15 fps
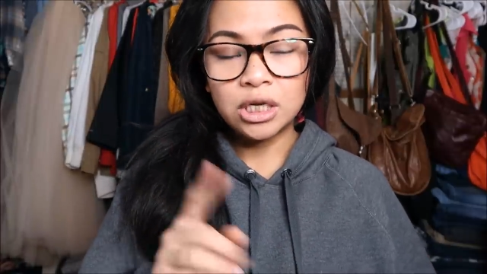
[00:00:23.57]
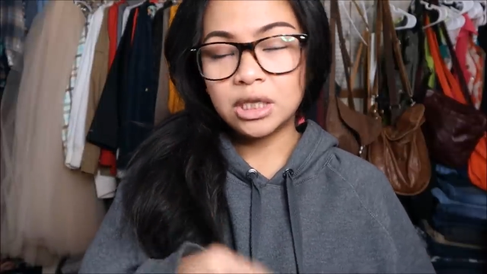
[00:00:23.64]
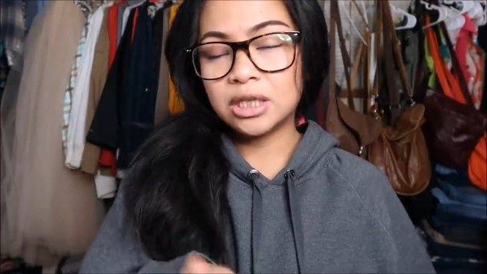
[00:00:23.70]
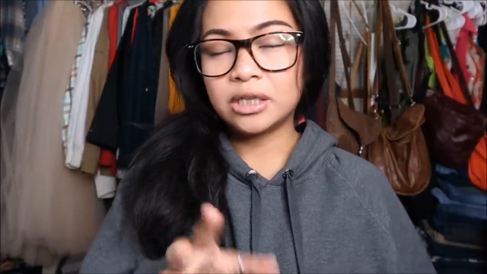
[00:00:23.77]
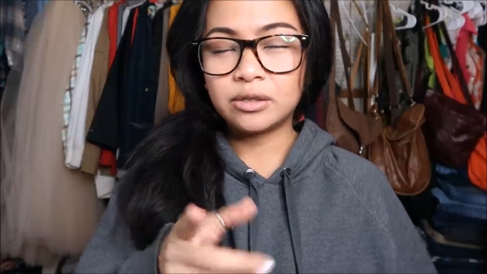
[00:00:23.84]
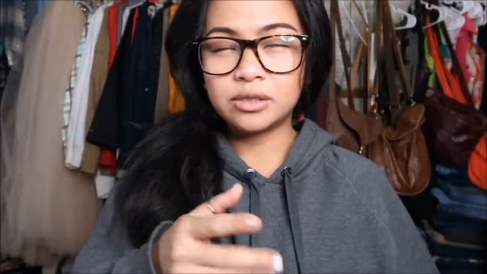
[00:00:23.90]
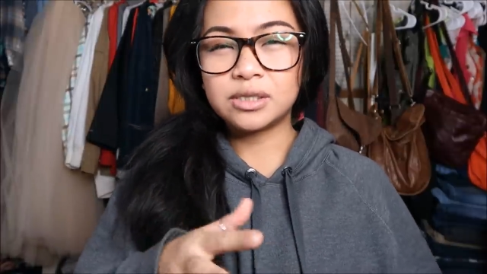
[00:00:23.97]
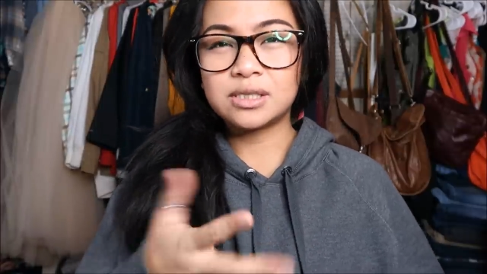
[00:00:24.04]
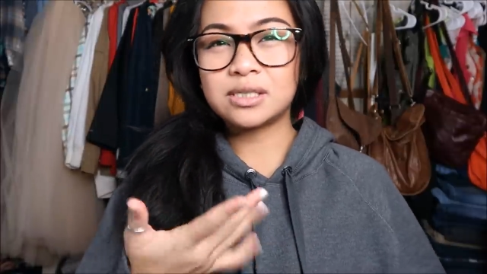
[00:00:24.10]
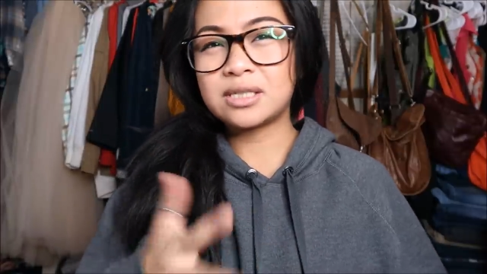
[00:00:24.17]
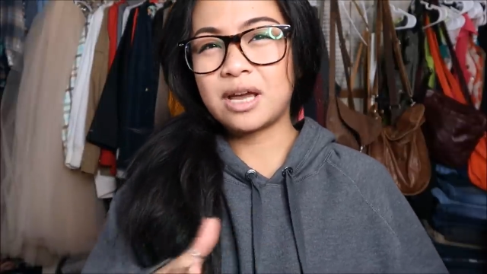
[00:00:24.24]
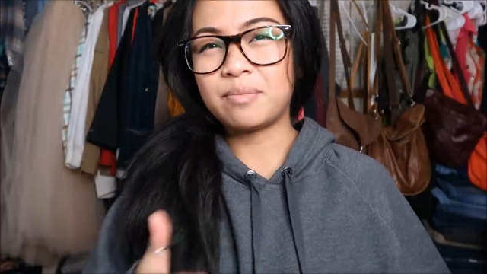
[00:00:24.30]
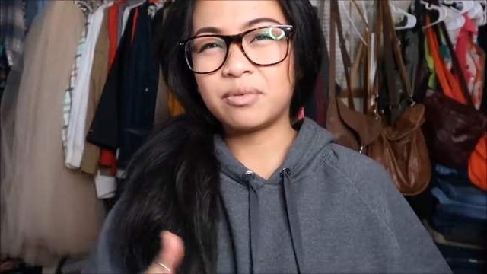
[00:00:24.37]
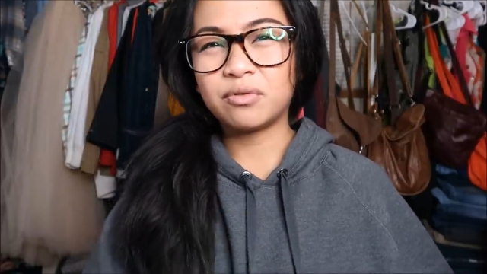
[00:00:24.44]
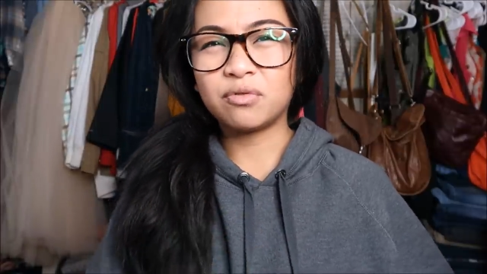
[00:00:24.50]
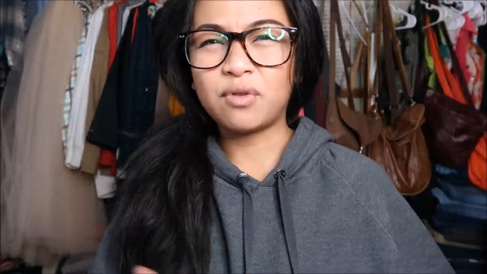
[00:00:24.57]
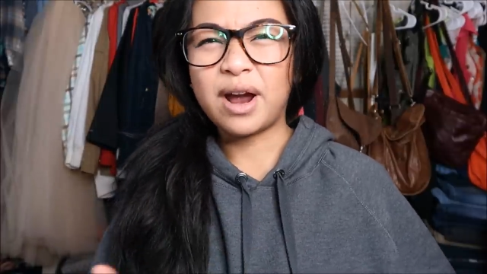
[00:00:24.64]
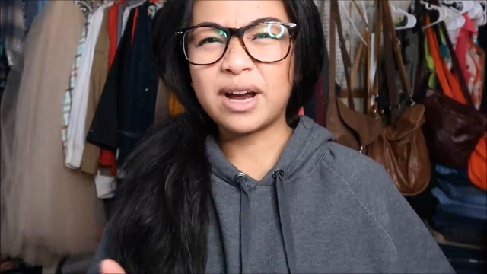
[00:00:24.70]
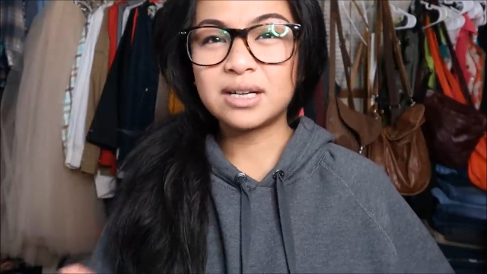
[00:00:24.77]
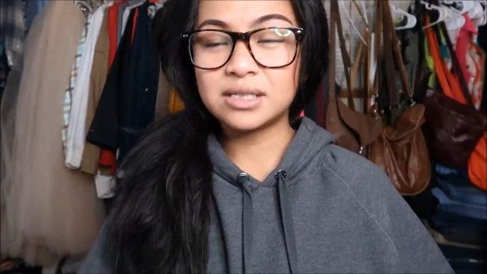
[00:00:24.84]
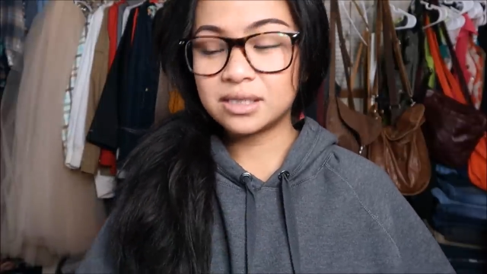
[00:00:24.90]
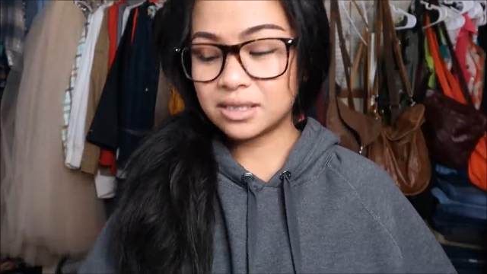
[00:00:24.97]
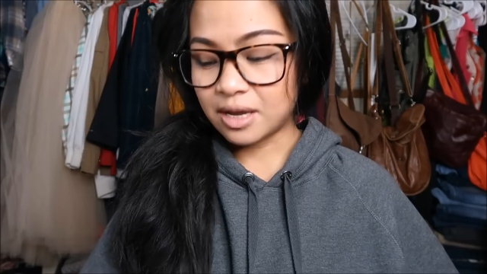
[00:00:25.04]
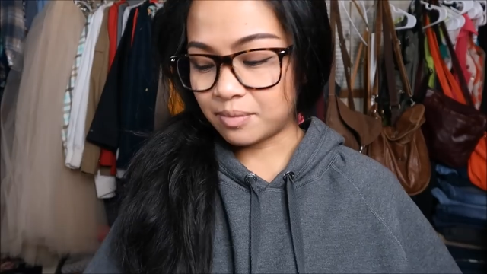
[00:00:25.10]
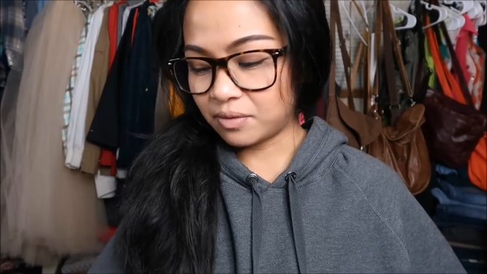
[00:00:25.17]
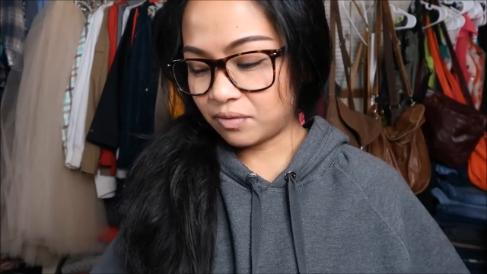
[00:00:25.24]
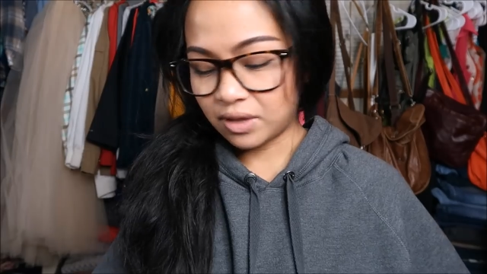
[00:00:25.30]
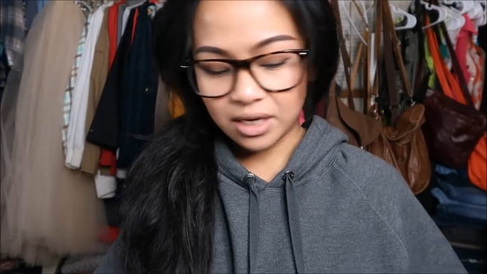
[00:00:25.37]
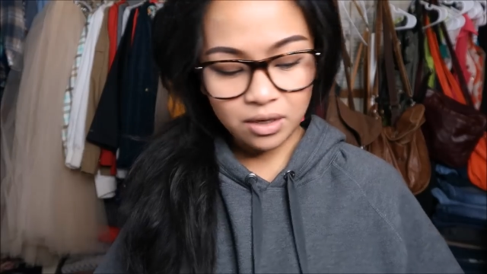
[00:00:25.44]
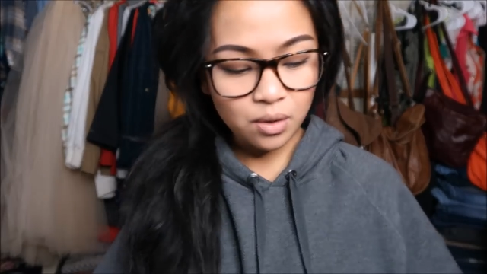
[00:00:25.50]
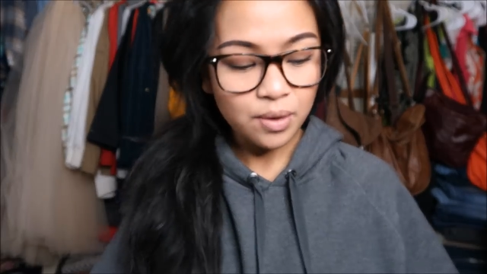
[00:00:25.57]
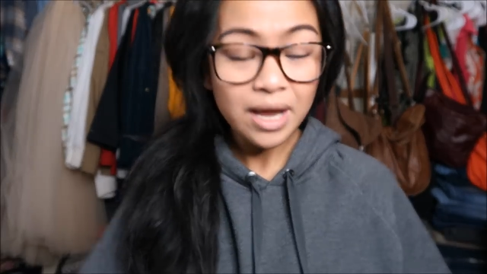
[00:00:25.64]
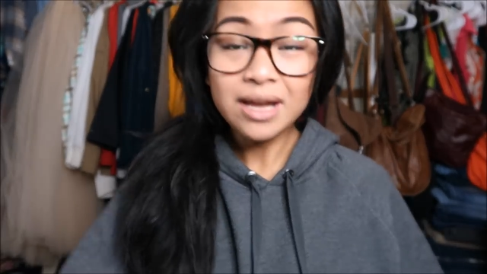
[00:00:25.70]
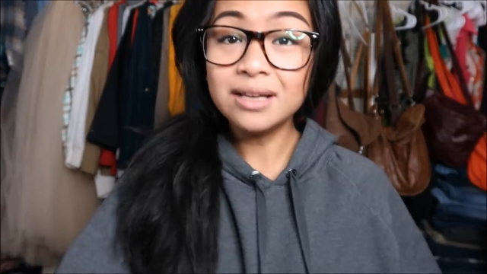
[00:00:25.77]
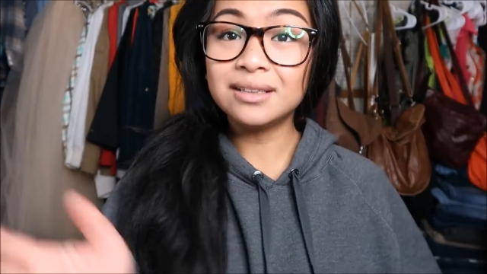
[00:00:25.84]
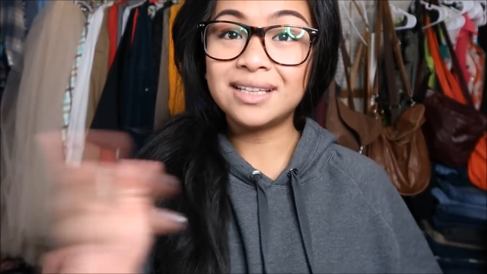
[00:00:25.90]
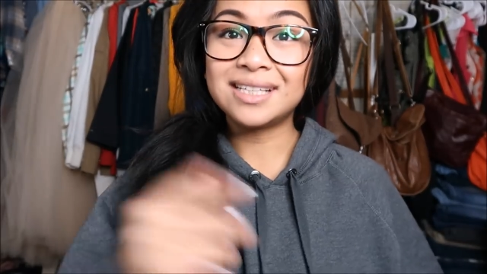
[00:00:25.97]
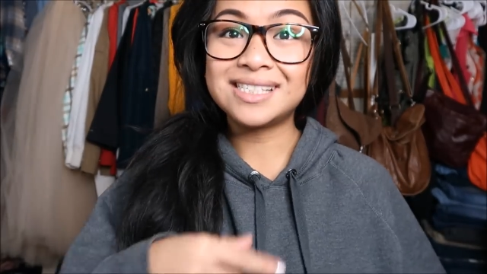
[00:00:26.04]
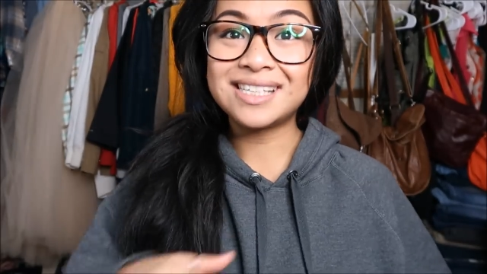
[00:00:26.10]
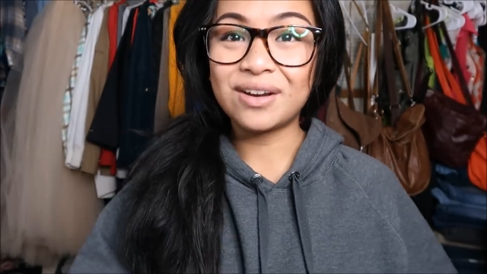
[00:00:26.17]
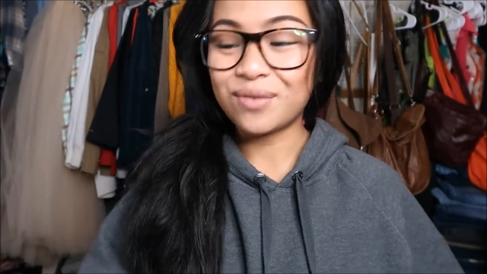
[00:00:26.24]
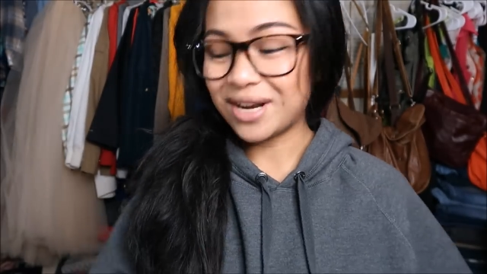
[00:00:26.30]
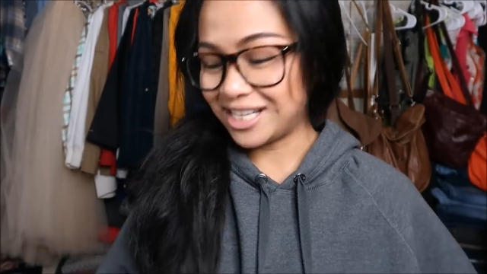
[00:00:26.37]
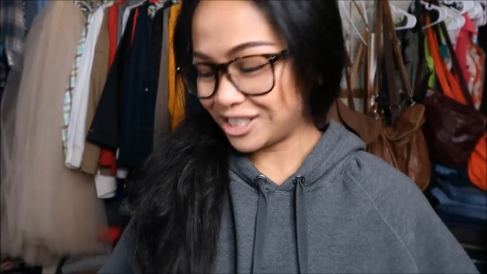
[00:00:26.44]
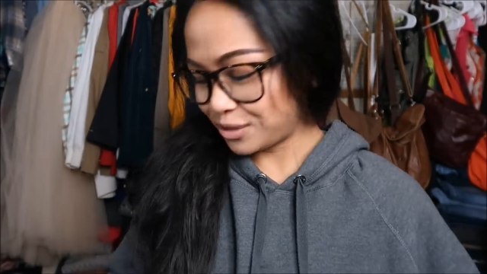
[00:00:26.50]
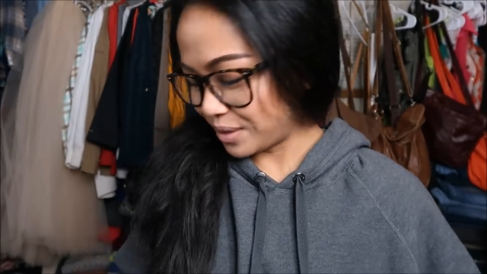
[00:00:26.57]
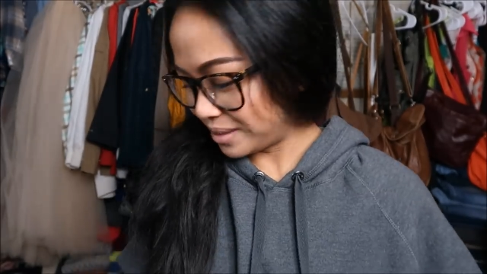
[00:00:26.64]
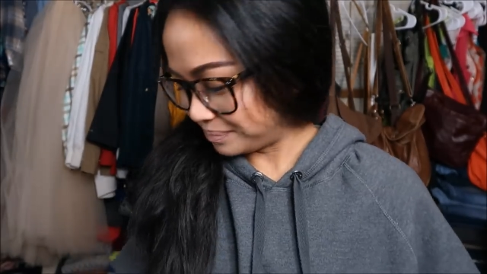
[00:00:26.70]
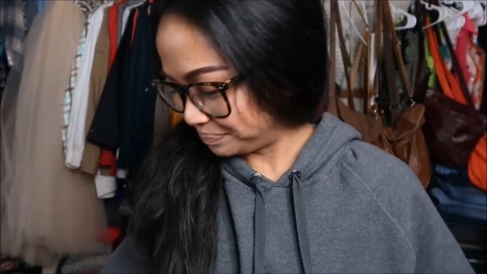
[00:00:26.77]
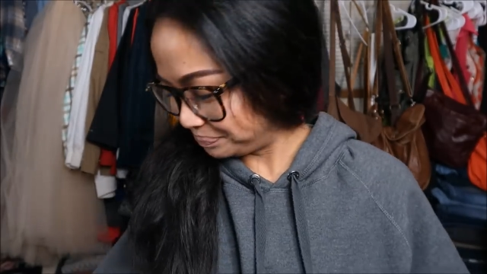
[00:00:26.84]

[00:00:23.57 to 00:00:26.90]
clearance type of rack type of thing. Okay, let's get right into it.